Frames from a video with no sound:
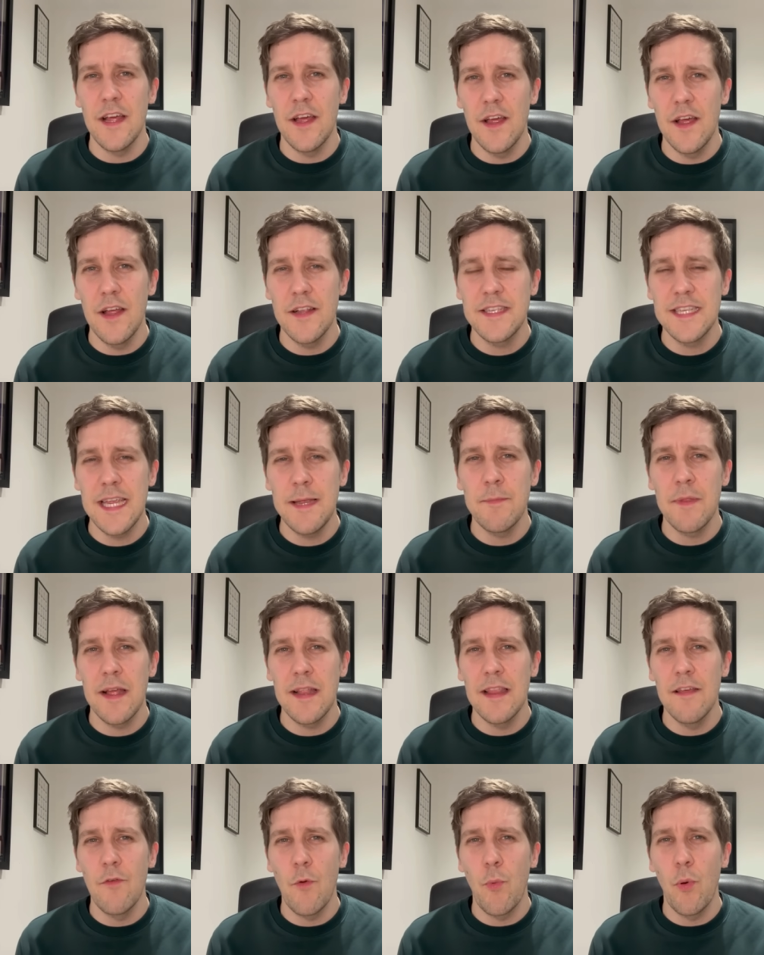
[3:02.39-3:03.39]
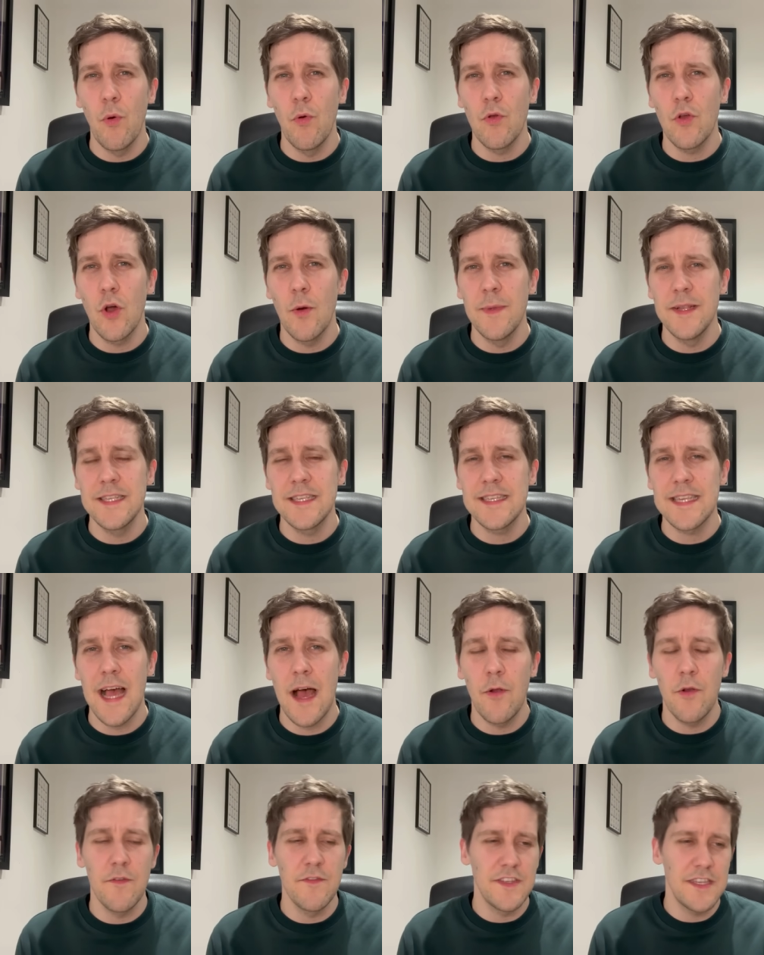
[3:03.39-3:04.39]
A team like Liverpool coming to
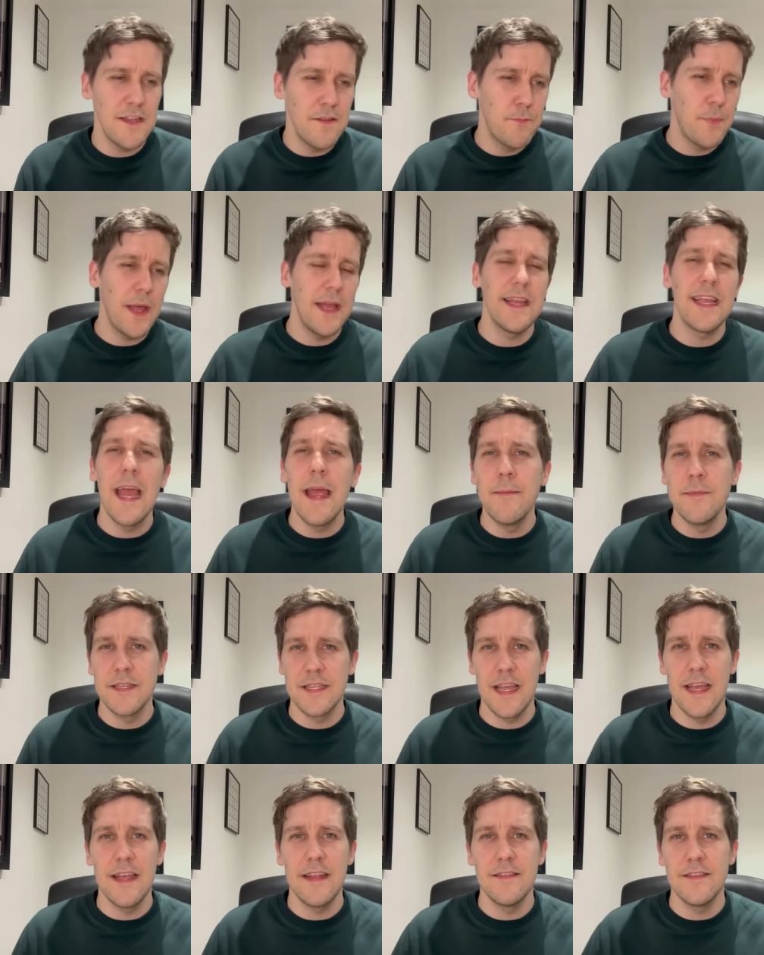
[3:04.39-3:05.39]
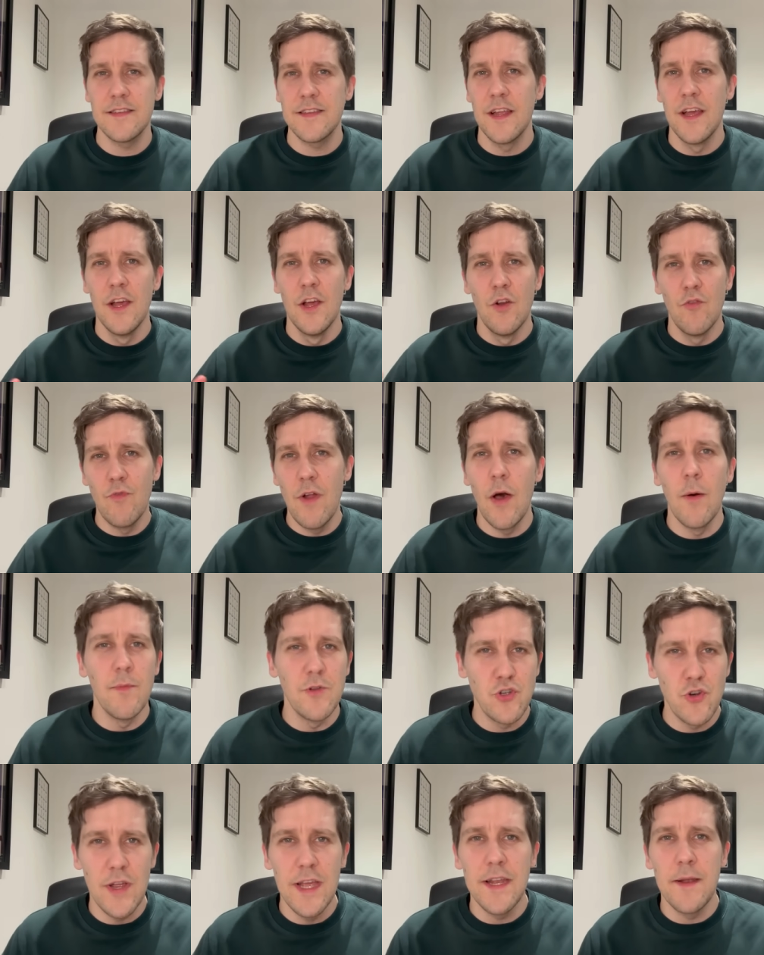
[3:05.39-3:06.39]
town. Obviously, they played games against Real
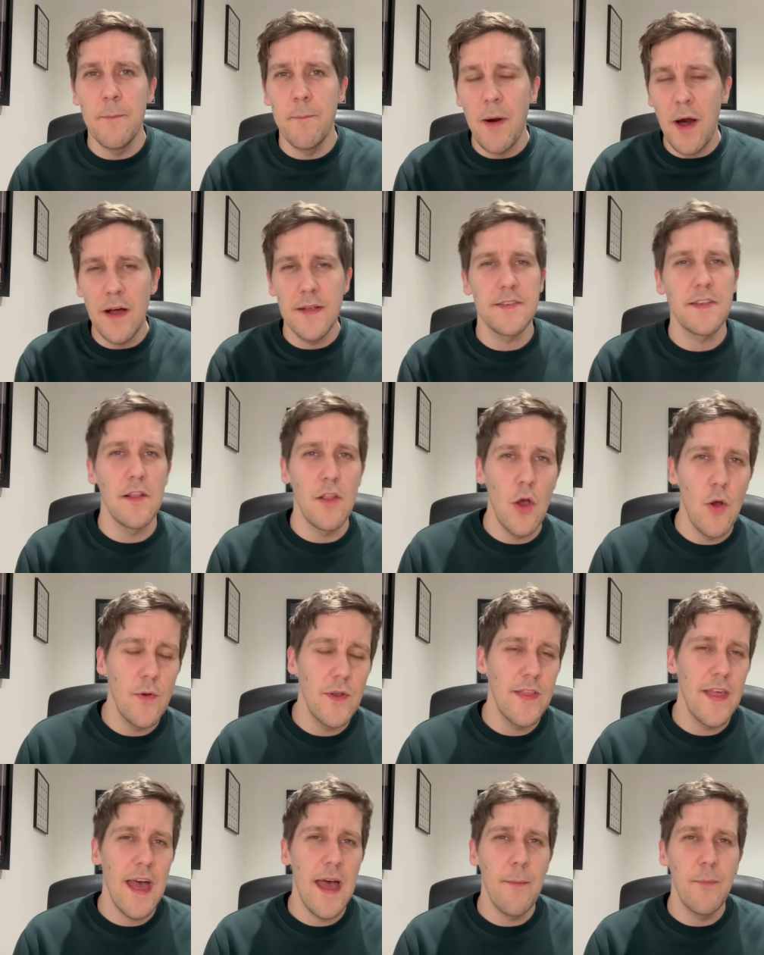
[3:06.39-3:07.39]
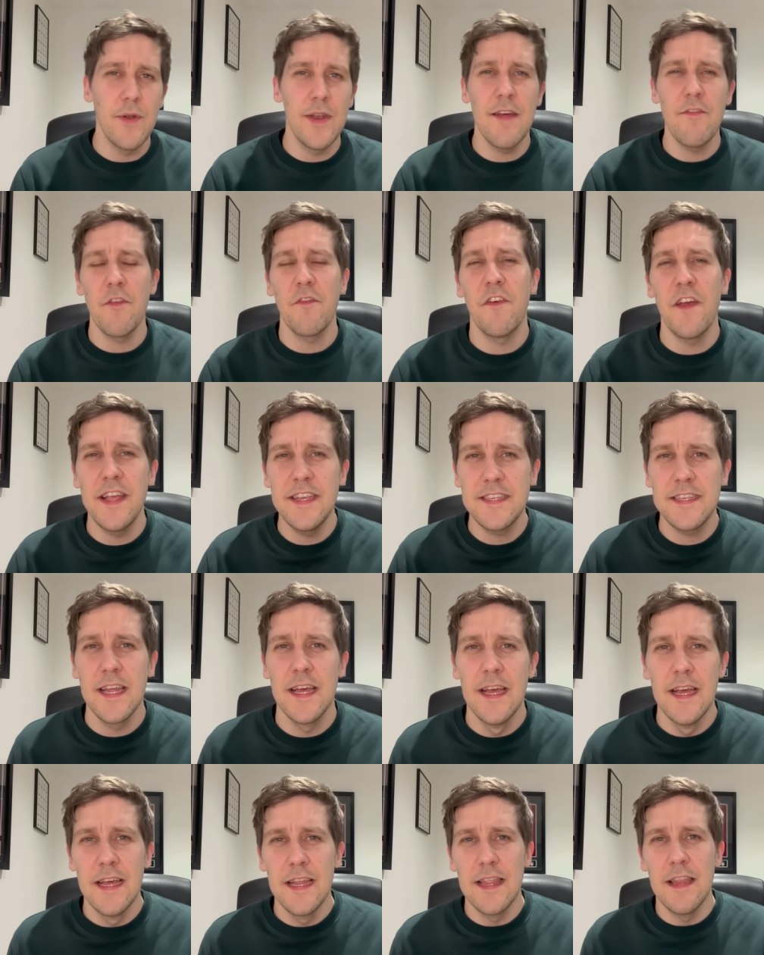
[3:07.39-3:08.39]
Madrid and Barcelona there, but never faced
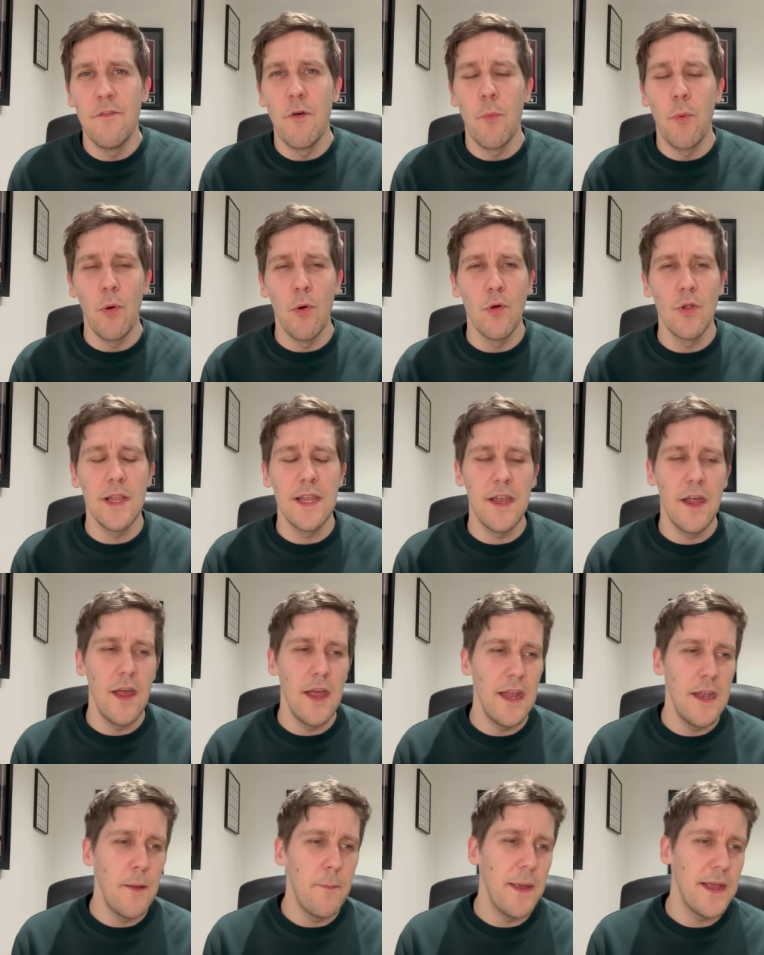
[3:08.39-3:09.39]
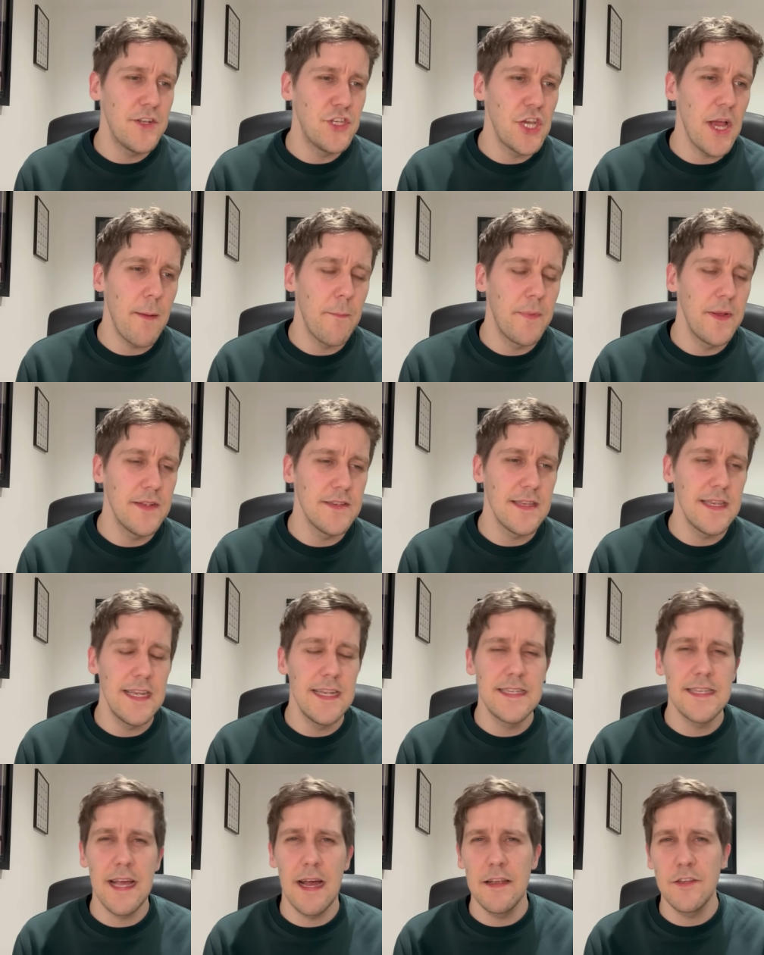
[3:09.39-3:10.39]
Liverpool in a big Champions
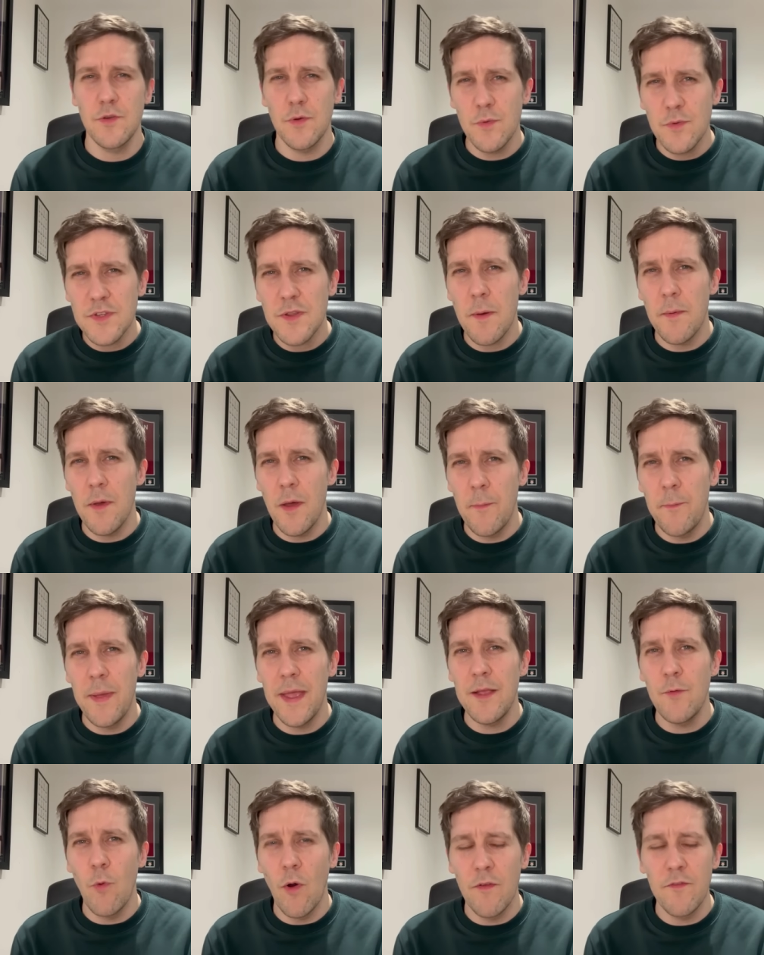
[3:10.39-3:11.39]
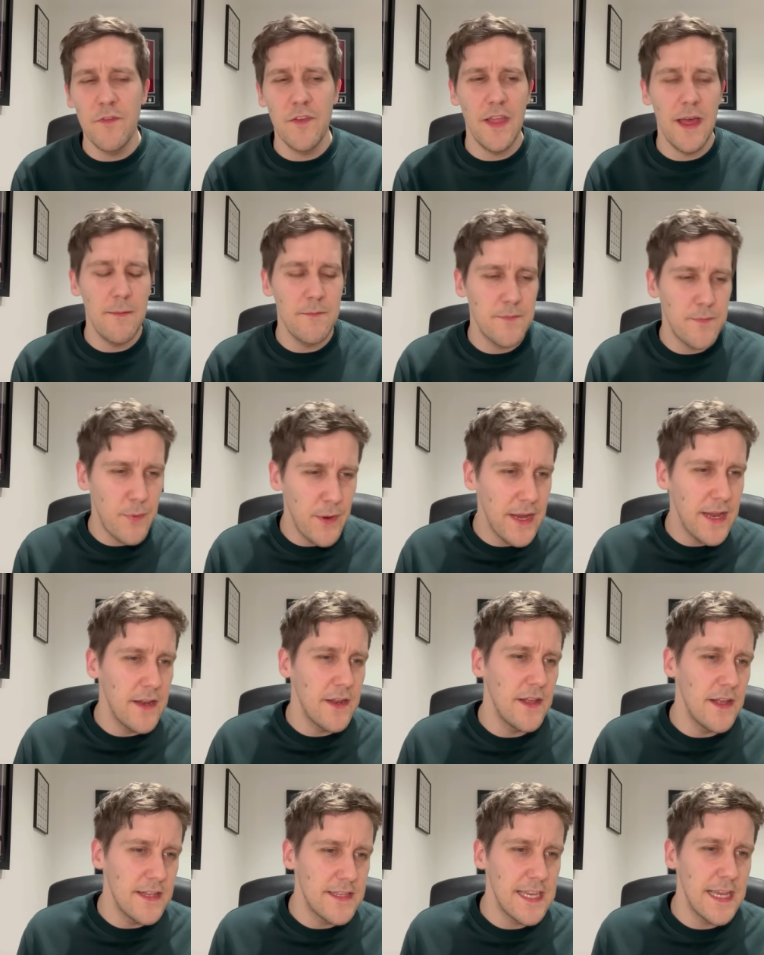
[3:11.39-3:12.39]
League tie. So it was a big one for them, bringing
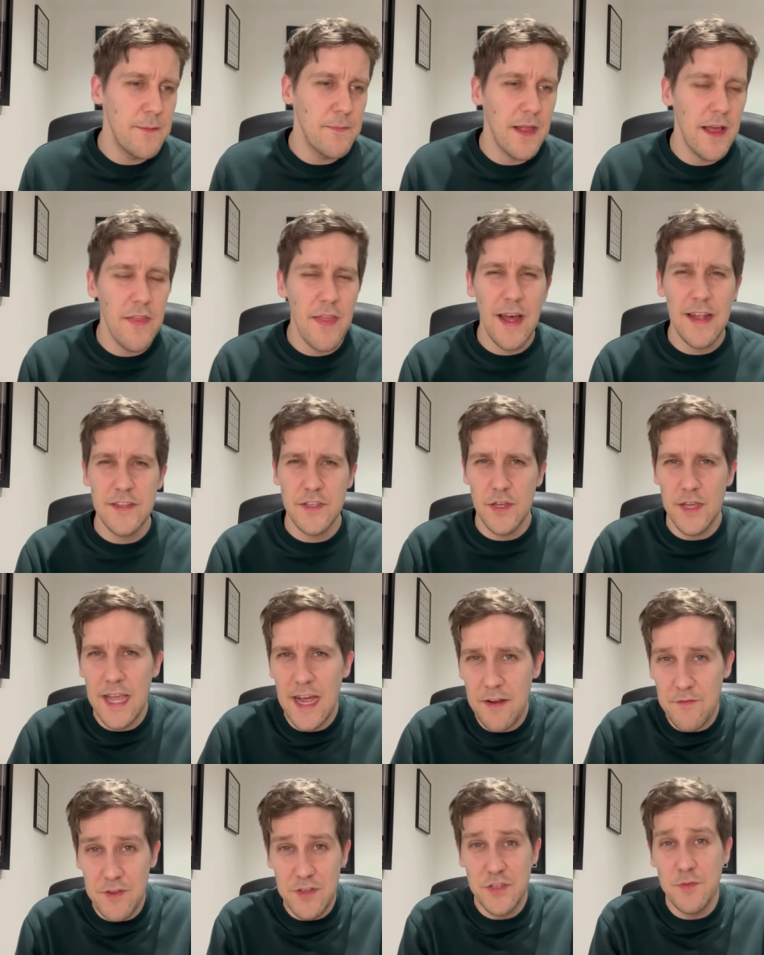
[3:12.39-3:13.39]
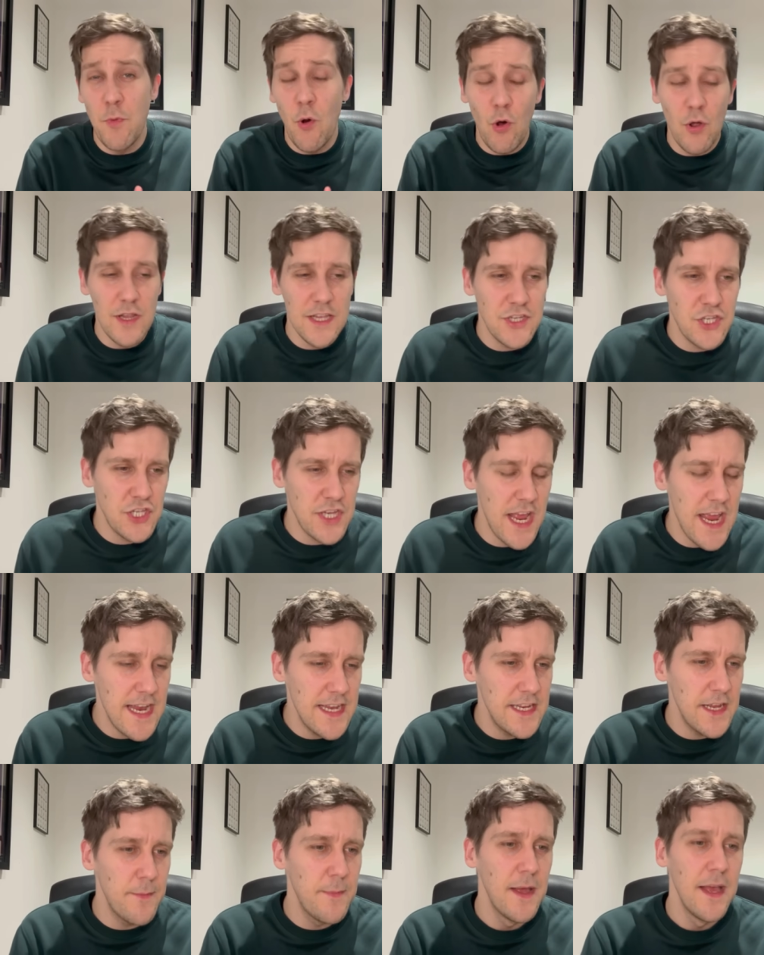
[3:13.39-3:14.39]
a team like that to kind of a smallish
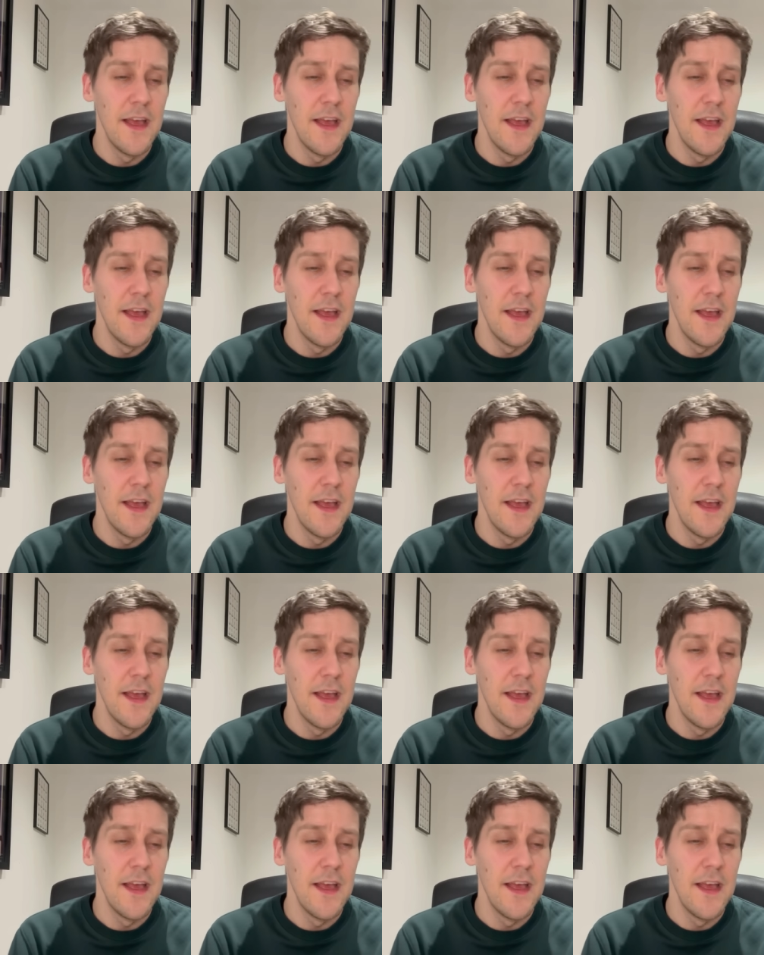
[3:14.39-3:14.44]
stadium.